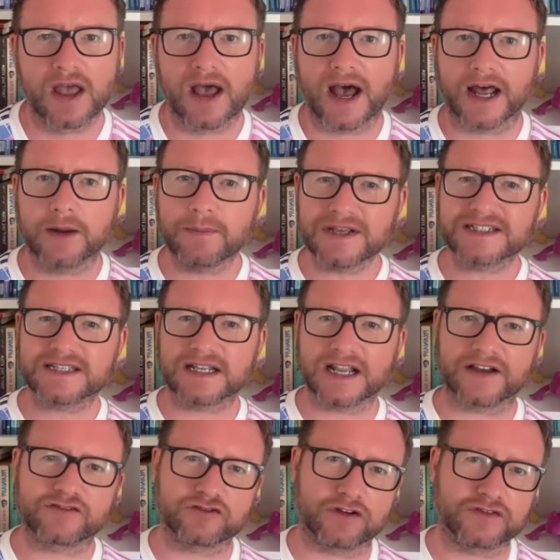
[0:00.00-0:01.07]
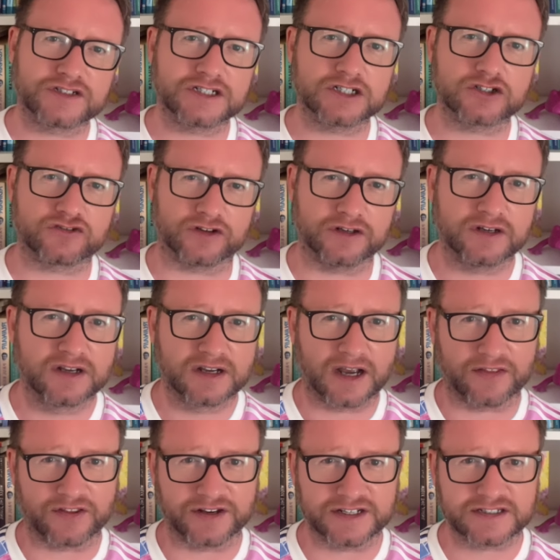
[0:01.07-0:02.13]
And amidst the laughter of children and
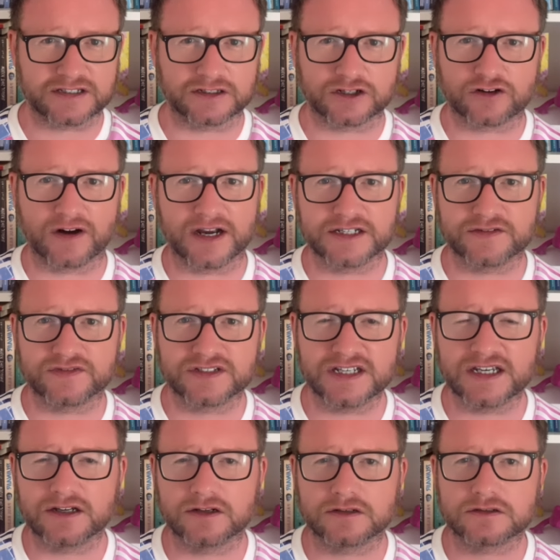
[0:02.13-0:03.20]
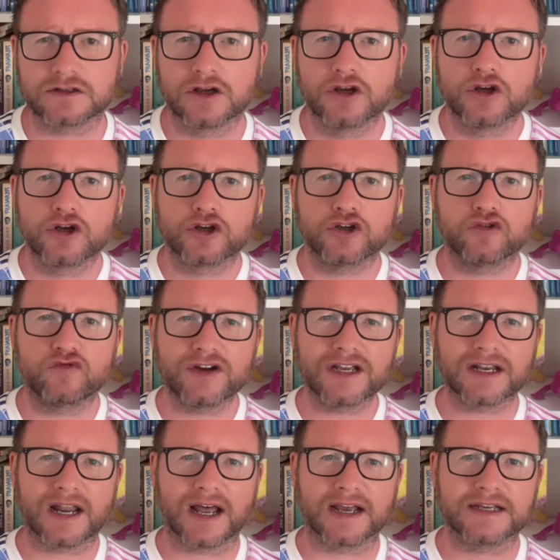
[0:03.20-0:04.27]
the distant cries of seagulls, you
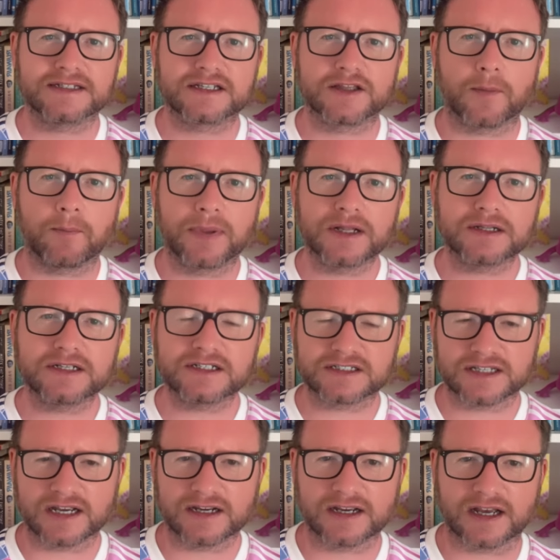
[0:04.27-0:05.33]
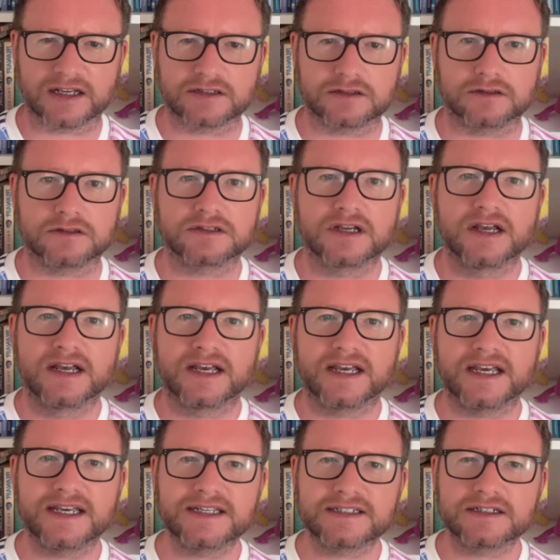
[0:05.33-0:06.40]
realise that building sandcastles
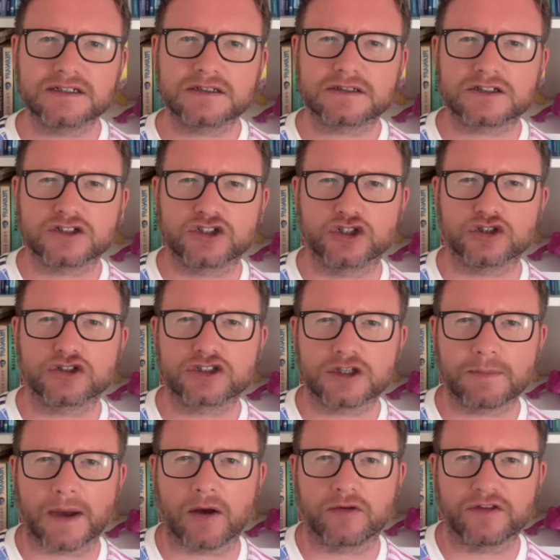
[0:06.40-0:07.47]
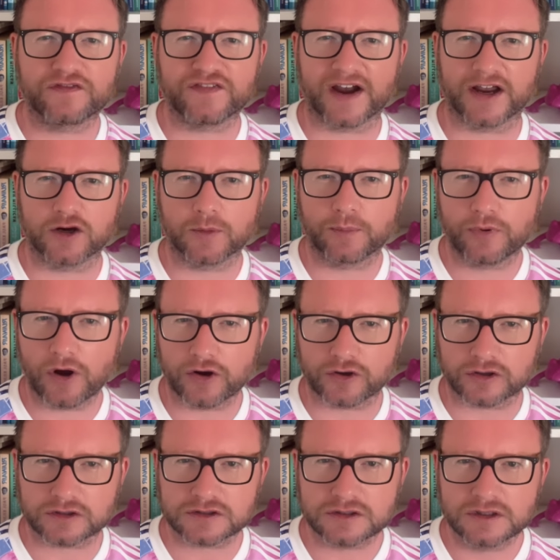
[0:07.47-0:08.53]
isn't just about the final
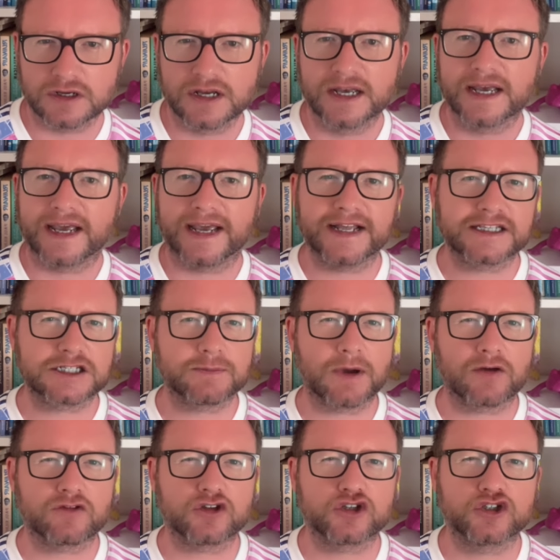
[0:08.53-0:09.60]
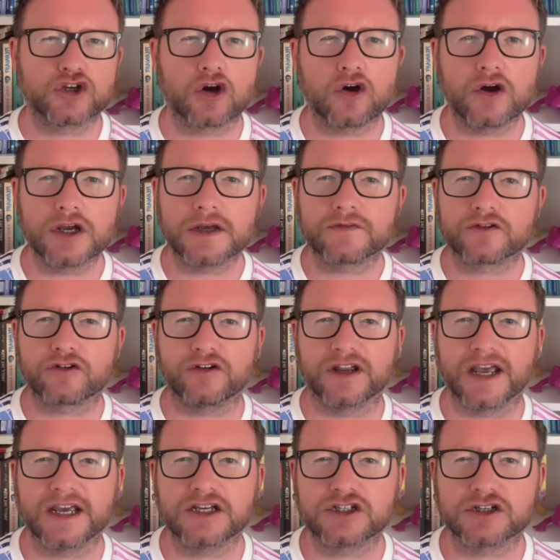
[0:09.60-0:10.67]
product. It's about the joy of
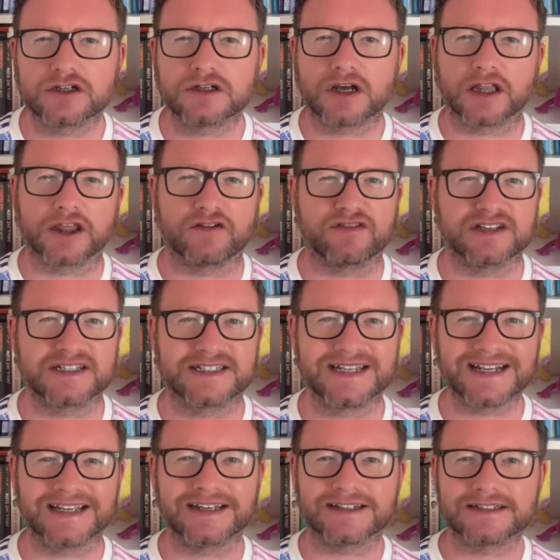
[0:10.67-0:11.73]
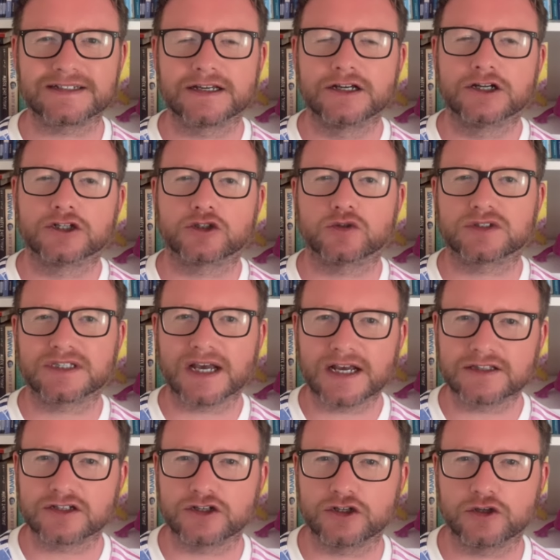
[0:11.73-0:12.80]
creation and the resilience to
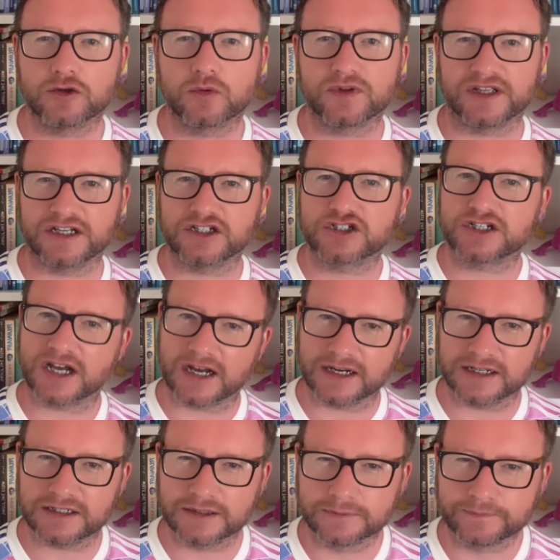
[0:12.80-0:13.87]
start anew with each tide.